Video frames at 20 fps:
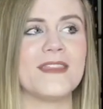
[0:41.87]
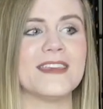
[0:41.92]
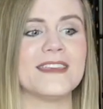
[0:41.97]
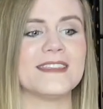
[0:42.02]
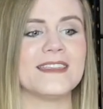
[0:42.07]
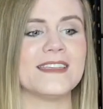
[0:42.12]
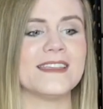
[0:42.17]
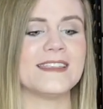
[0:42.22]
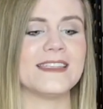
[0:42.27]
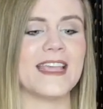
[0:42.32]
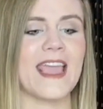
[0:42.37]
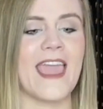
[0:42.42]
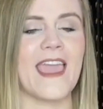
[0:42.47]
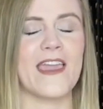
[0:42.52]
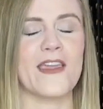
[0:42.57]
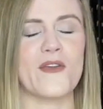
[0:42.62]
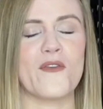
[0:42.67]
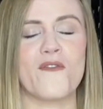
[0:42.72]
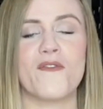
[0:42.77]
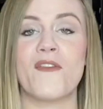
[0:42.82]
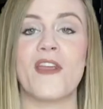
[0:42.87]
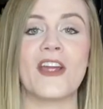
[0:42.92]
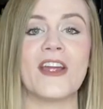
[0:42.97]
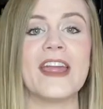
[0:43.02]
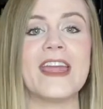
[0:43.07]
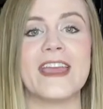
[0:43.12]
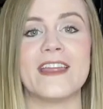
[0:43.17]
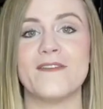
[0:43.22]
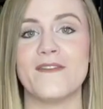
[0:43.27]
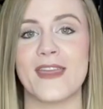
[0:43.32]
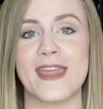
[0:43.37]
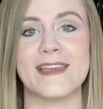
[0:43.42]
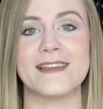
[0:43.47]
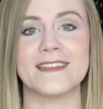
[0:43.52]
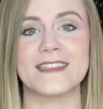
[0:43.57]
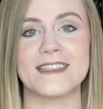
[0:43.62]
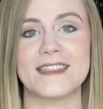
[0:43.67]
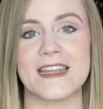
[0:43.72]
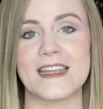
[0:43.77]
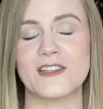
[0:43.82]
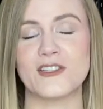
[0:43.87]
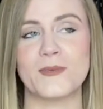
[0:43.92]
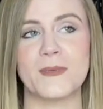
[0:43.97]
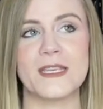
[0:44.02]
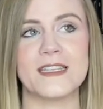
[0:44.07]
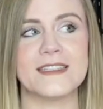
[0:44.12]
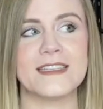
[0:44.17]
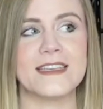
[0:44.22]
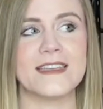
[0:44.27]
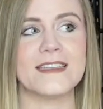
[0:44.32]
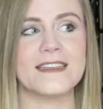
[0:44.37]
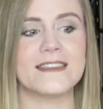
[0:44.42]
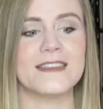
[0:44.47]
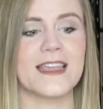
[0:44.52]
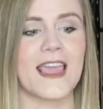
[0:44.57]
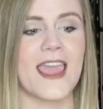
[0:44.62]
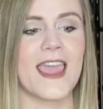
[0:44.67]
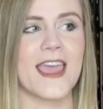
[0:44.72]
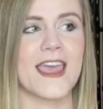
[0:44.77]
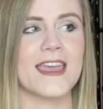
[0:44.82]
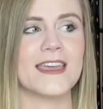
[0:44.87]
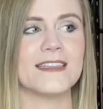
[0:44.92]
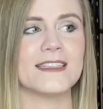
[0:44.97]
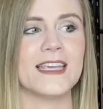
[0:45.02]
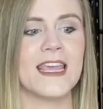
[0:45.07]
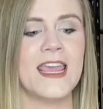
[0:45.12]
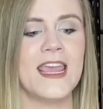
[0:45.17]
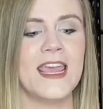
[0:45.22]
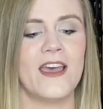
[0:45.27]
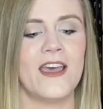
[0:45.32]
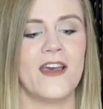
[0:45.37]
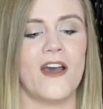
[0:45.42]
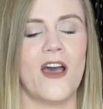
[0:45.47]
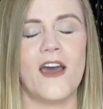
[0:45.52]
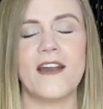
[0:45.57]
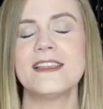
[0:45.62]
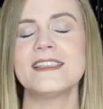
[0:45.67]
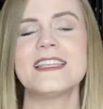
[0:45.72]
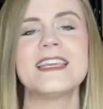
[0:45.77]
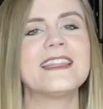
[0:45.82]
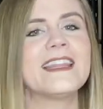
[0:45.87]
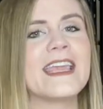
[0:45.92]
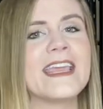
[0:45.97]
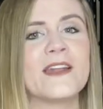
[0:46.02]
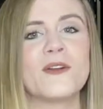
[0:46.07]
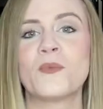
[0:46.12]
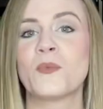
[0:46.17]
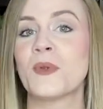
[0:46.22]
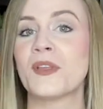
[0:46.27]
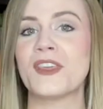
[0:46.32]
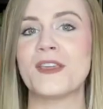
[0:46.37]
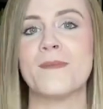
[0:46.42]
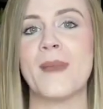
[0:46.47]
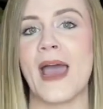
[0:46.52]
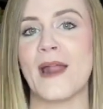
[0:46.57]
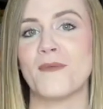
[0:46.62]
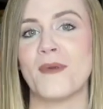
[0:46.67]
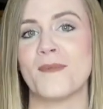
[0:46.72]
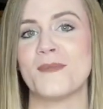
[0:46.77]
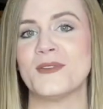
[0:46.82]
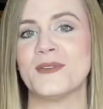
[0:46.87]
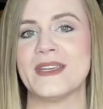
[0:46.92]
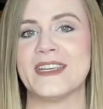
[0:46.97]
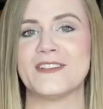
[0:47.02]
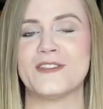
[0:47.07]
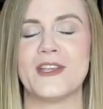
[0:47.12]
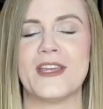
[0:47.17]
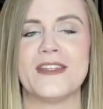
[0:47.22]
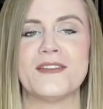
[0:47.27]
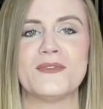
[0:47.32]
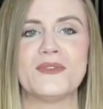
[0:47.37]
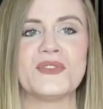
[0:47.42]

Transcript: This is a very advanced snake species and honestly they get a really bad reputation,